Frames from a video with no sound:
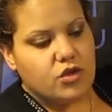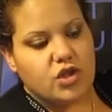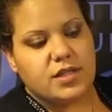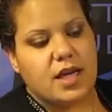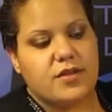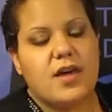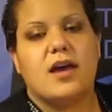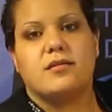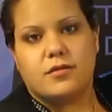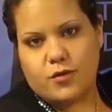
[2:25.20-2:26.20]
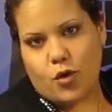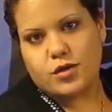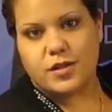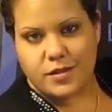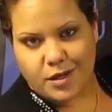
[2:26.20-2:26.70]
just like that. Of
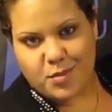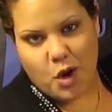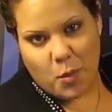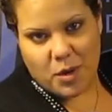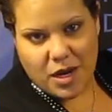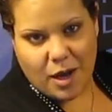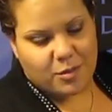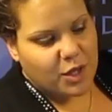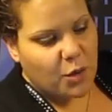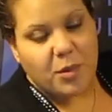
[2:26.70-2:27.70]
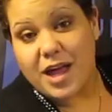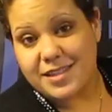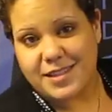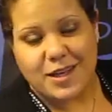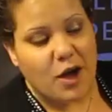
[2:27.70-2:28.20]
course, it's going to be open up, you know,
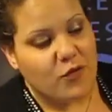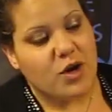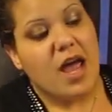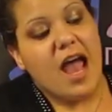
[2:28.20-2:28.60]
plastic covered.